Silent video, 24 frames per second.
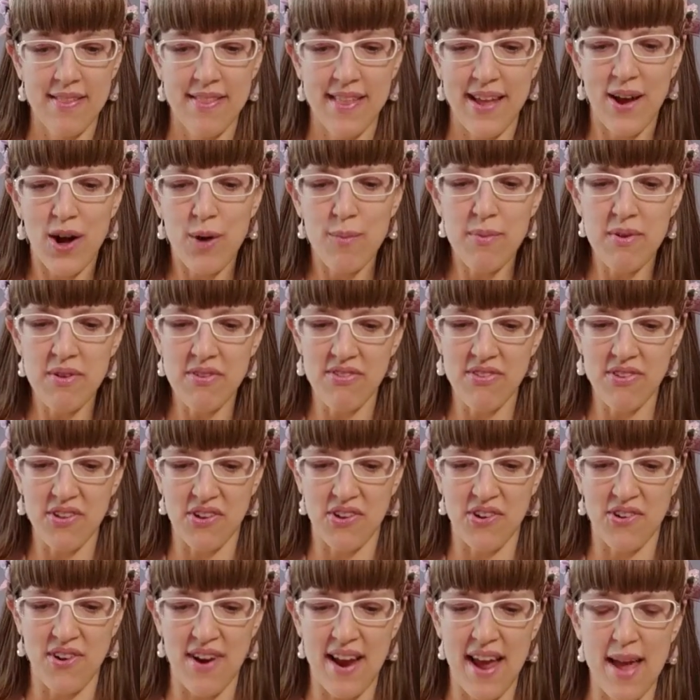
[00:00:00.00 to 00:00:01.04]
They almost
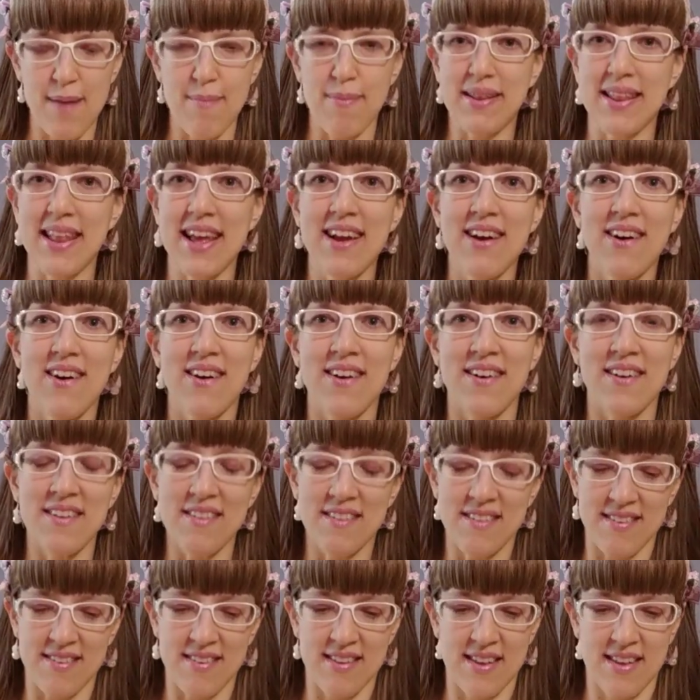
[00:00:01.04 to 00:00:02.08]
look gray, but they
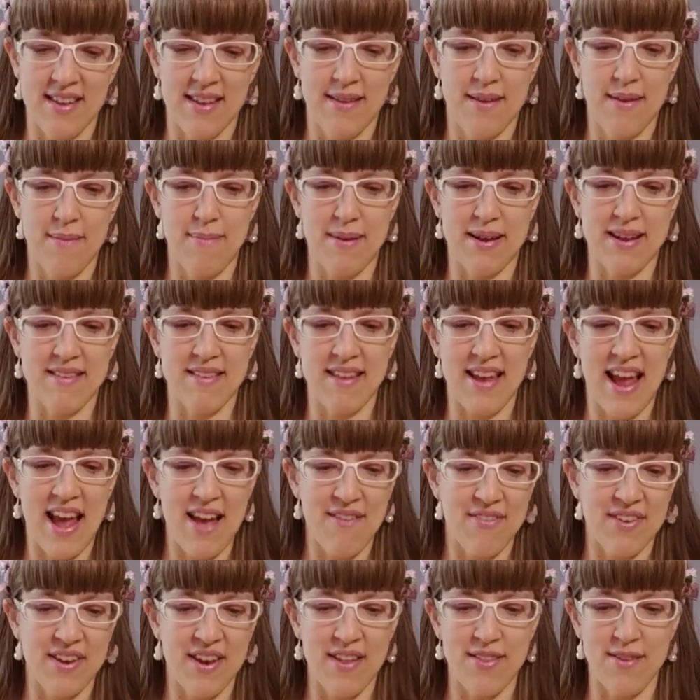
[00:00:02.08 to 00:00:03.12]
aren't, because I
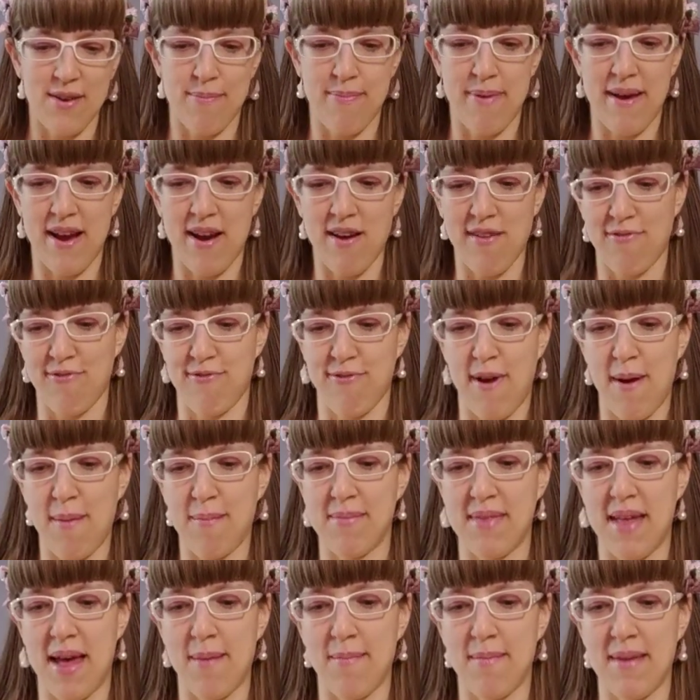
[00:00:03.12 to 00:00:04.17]
have another pair
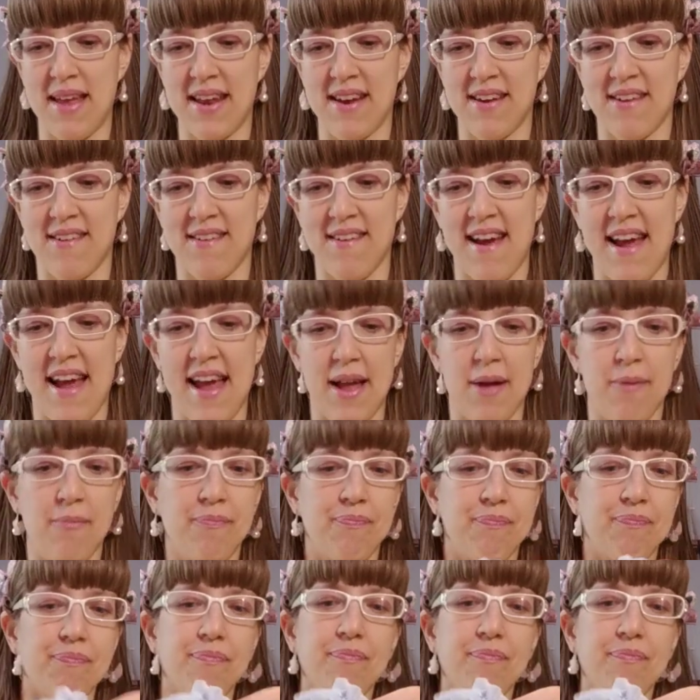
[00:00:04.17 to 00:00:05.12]
from them in gray.